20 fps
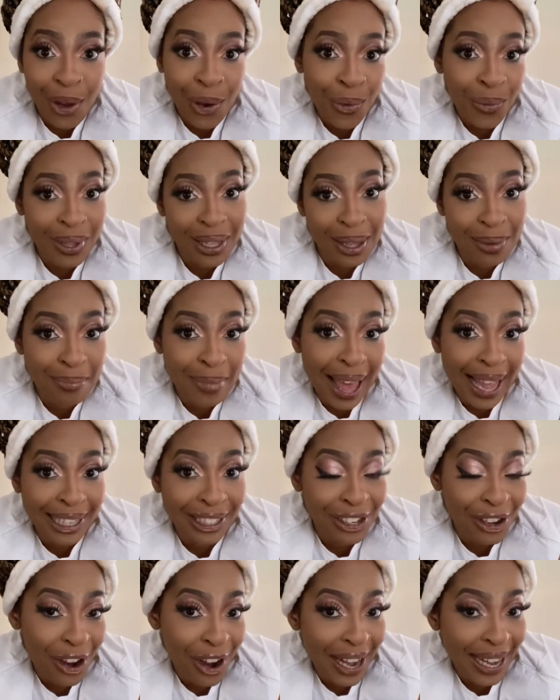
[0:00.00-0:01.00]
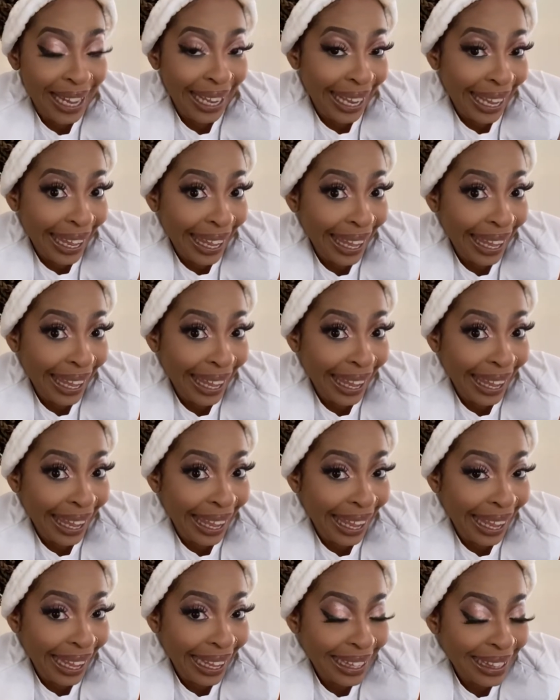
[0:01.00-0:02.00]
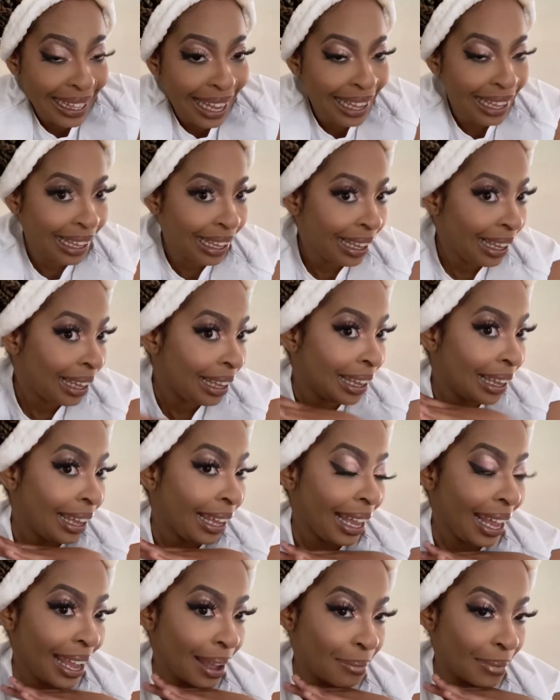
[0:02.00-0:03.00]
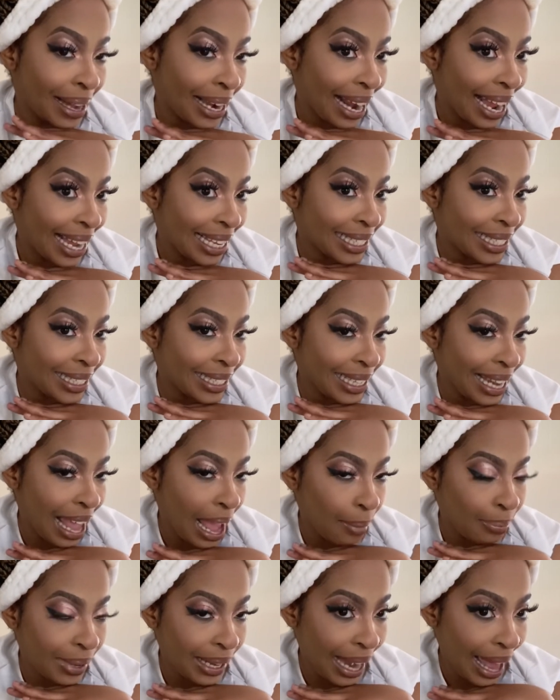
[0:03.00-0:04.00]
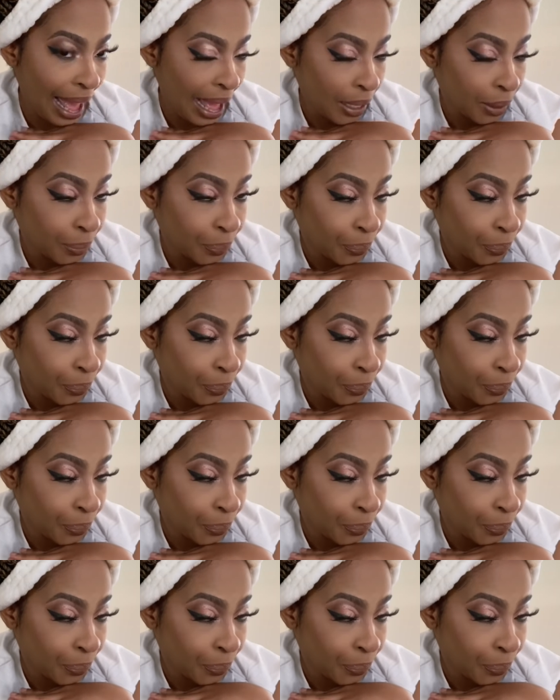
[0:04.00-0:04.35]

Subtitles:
welcome back darling. Hey, my eyes snapped la.